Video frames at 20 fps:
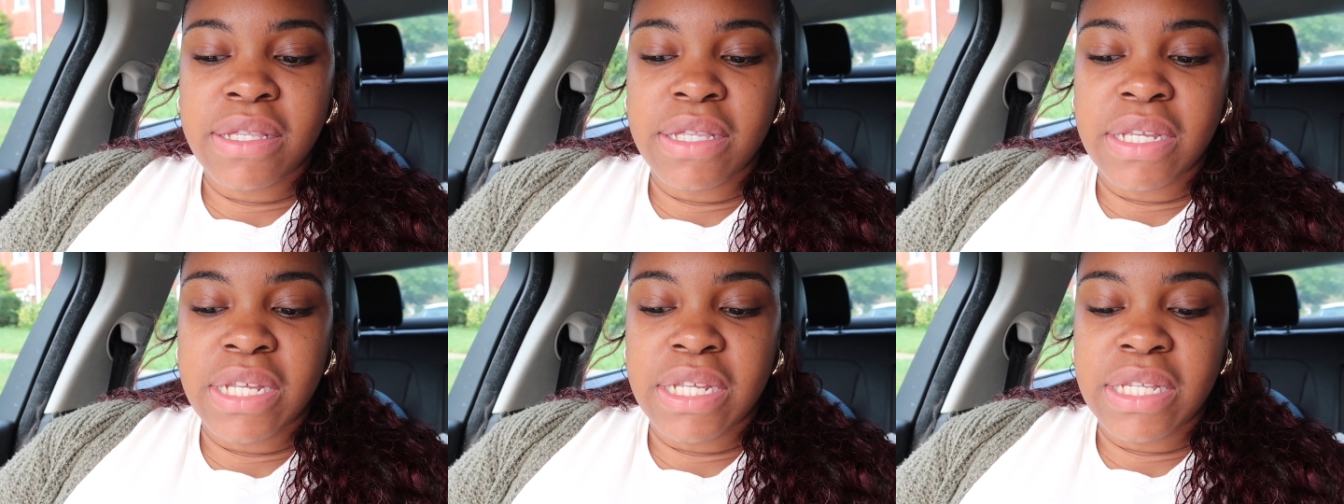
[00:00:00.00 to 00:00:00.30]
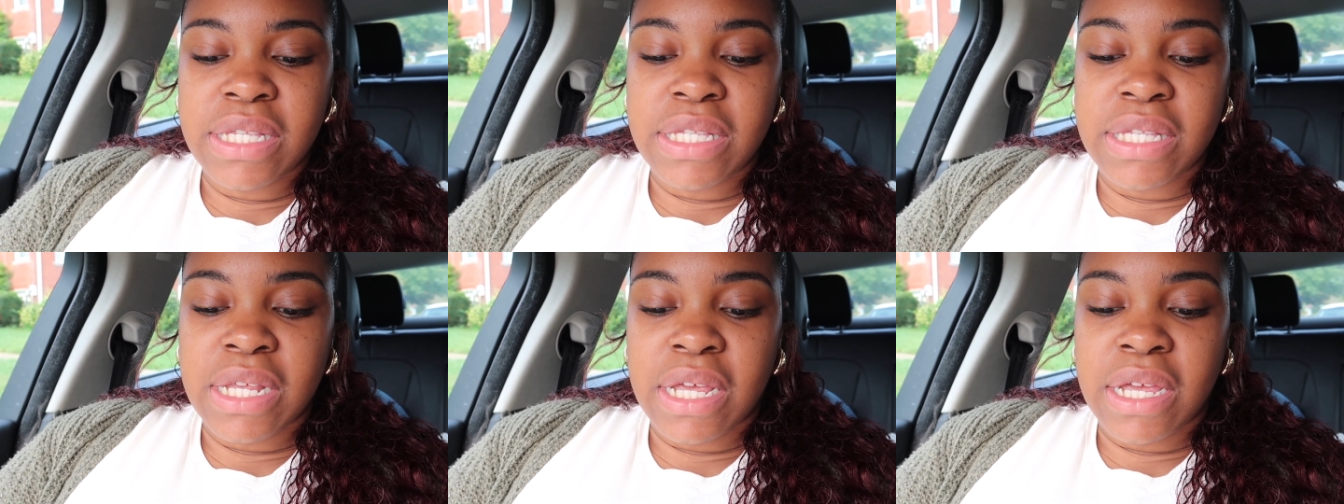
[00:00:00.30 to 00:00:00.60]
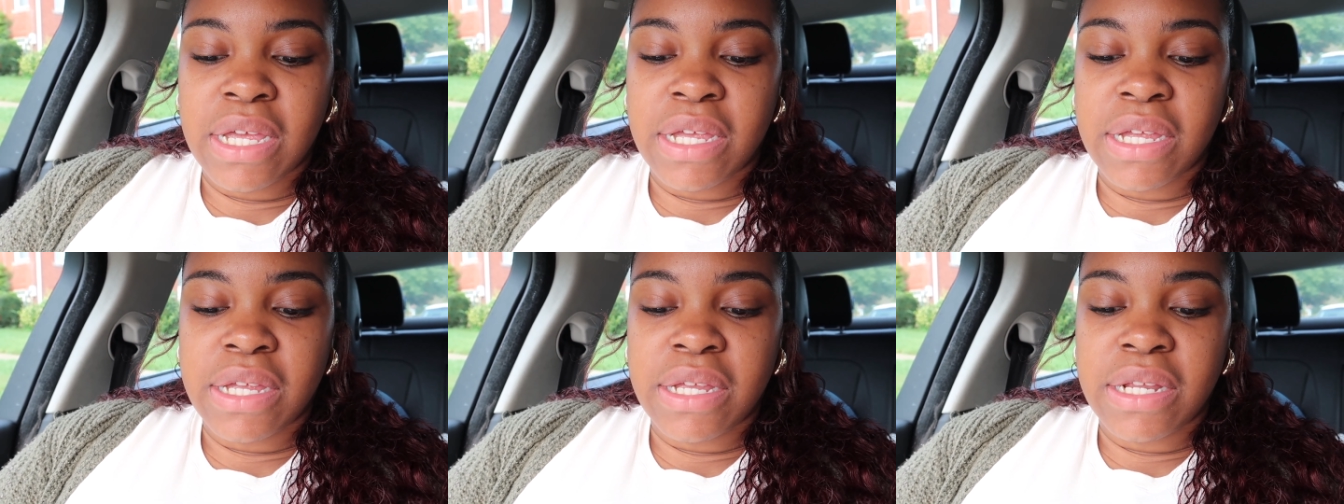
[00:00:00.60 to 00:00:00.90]
this
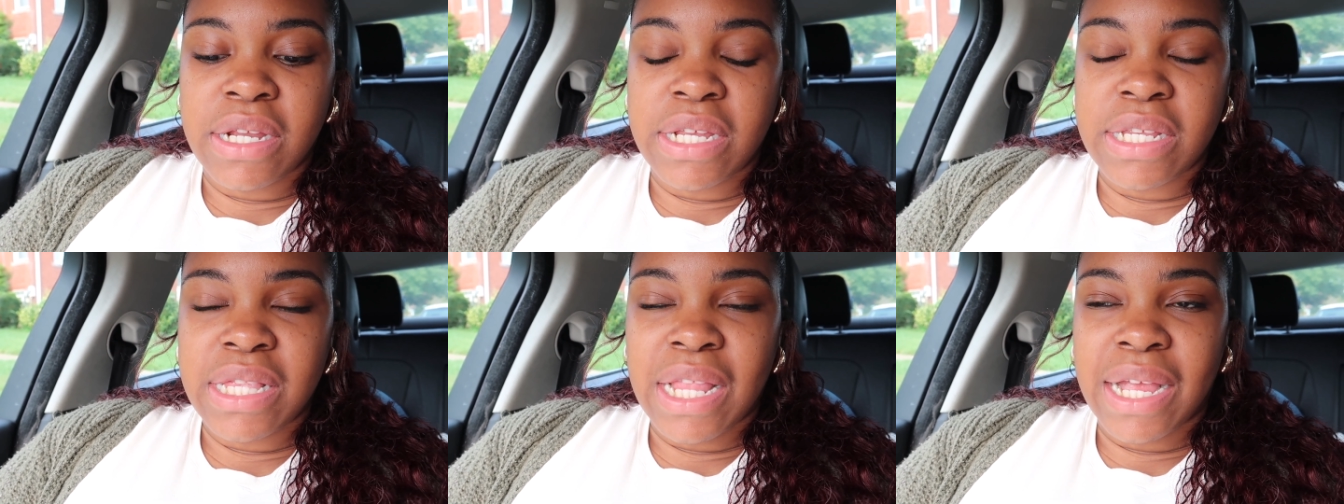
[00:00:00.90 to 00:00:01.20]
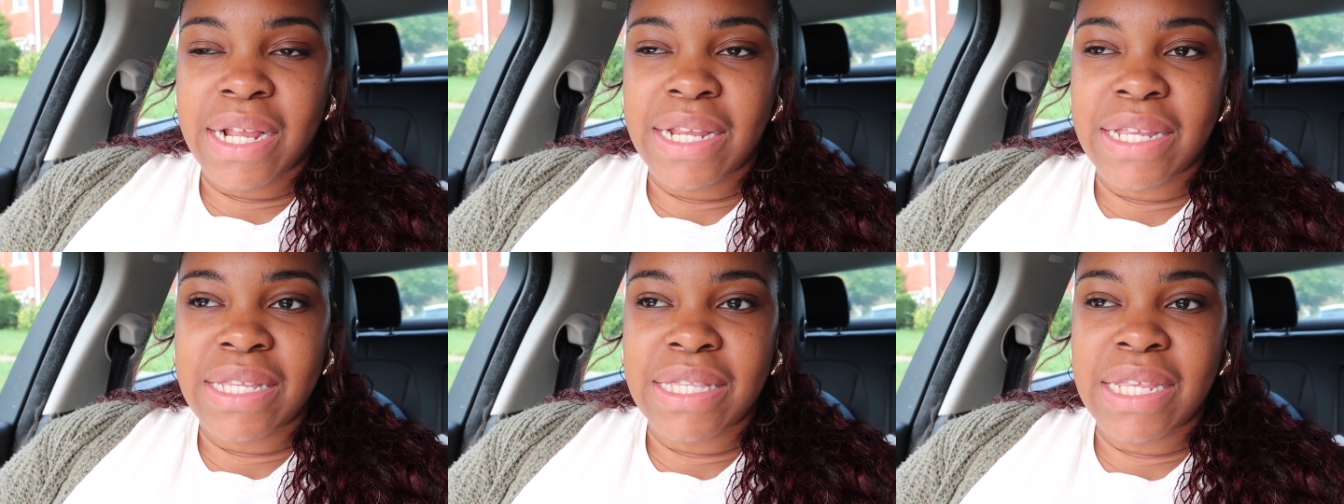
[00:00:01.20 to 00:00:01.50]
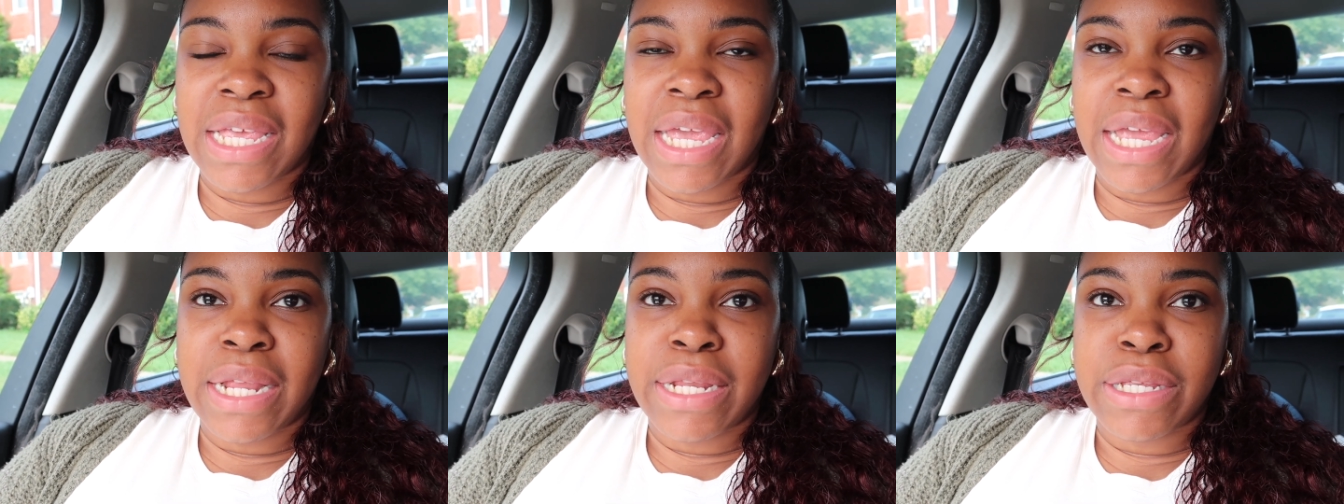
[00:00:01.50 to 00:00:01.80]
uh it's like
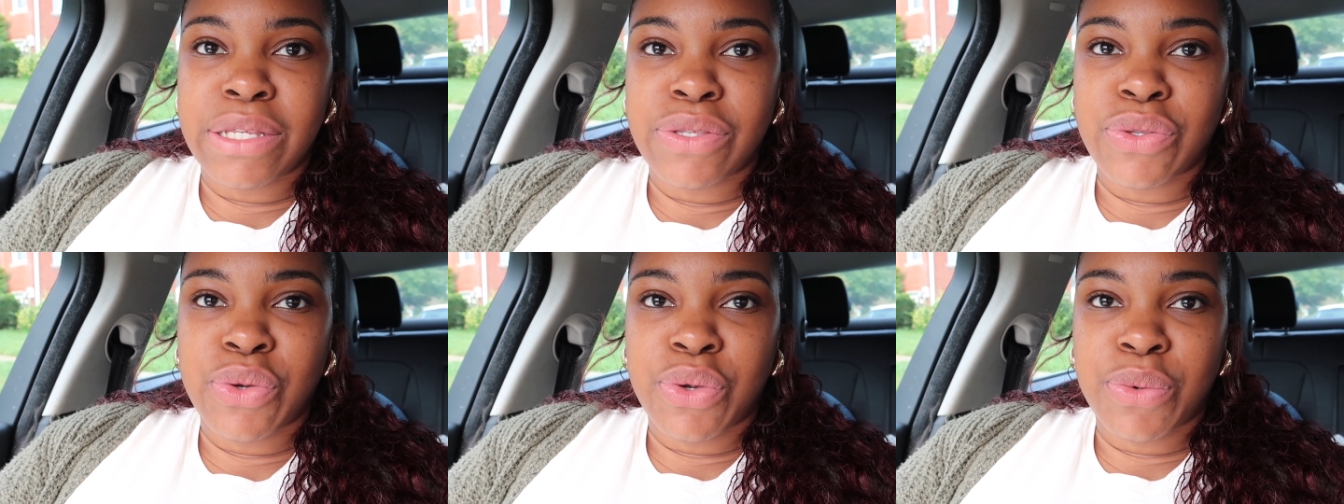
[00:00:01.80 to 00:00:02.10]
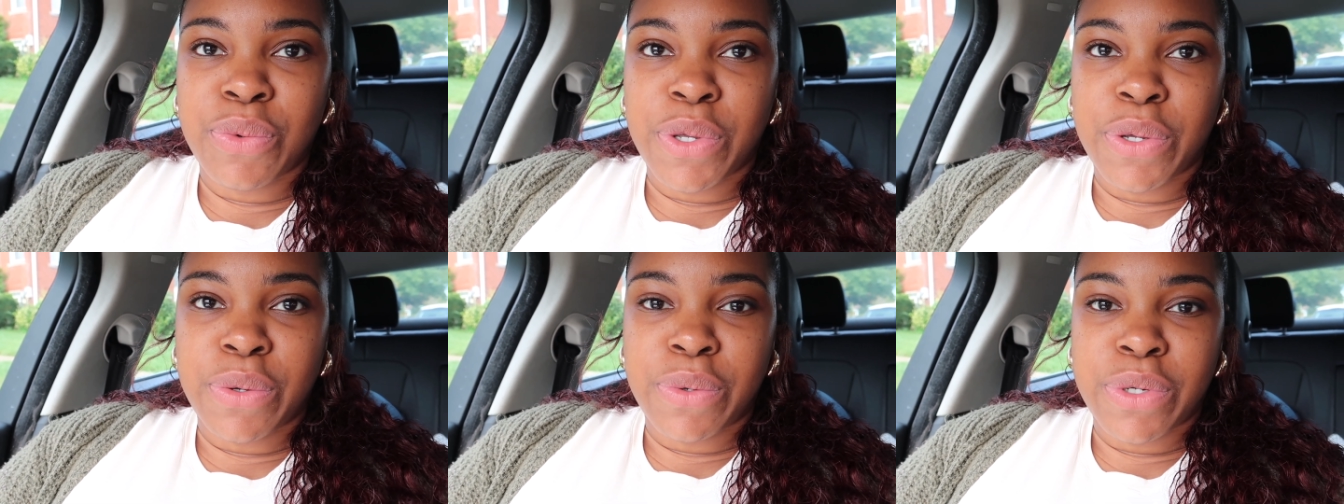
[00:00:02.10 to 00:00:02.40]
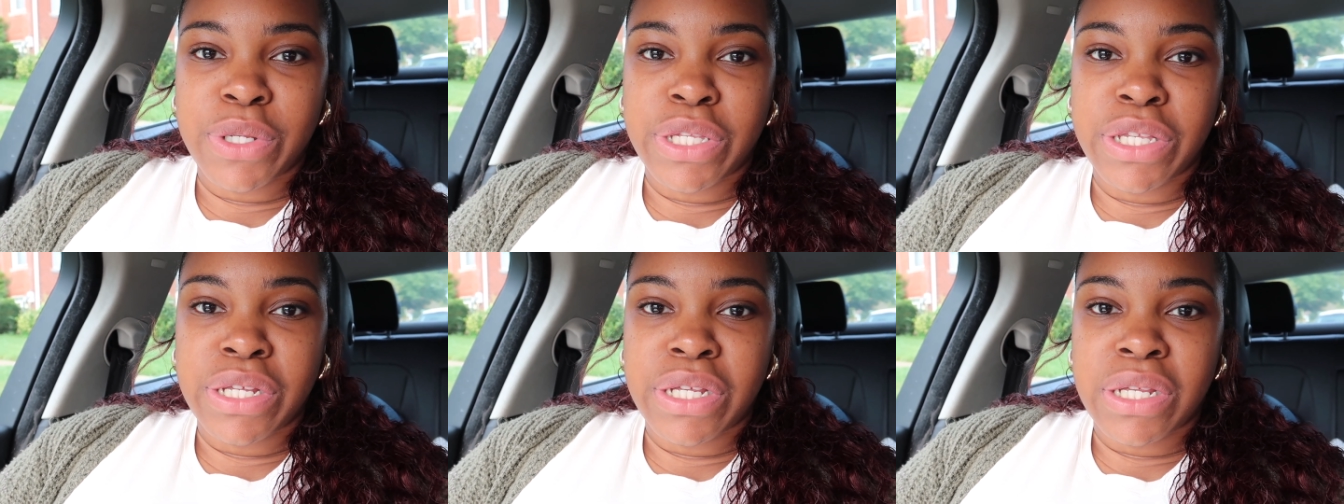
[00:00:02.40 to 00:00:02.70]
this candy store we're
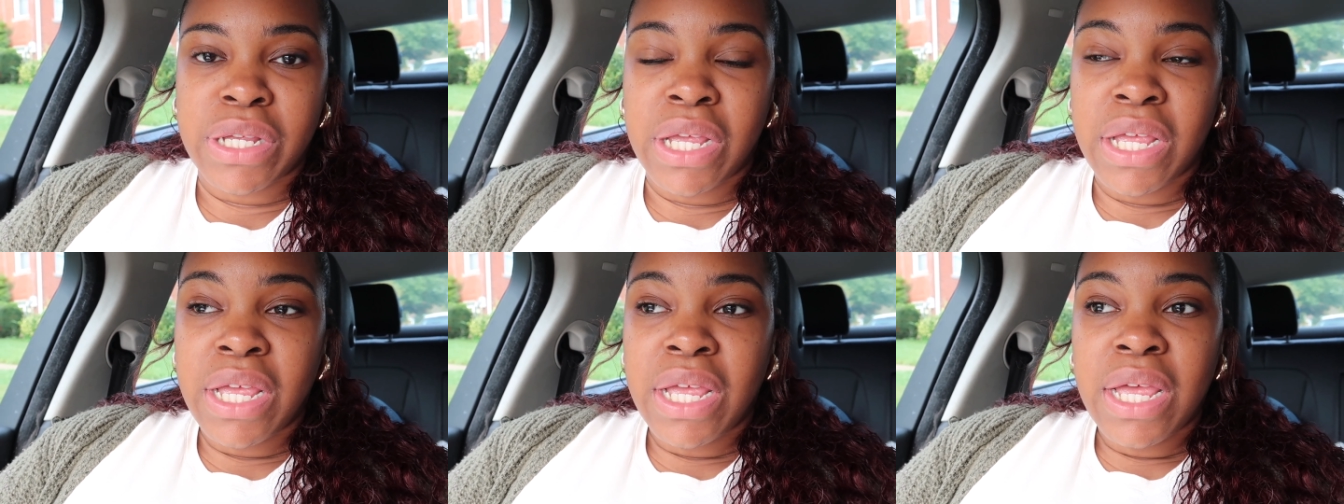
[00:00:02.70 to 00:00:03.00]
going to